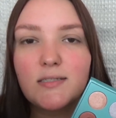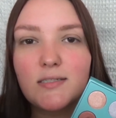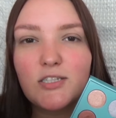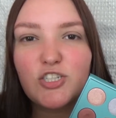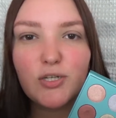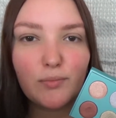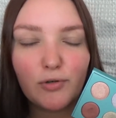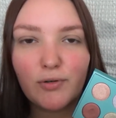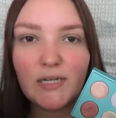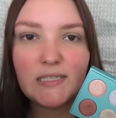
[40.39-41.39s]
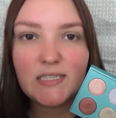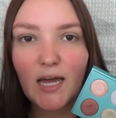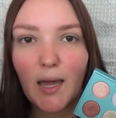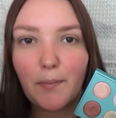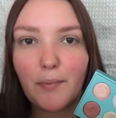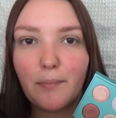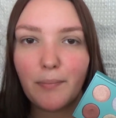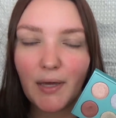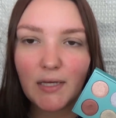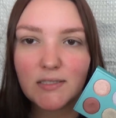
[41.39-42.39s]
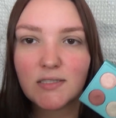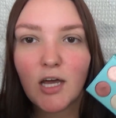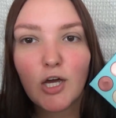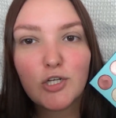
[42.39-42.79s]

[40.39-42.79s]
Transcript: shimmery type base,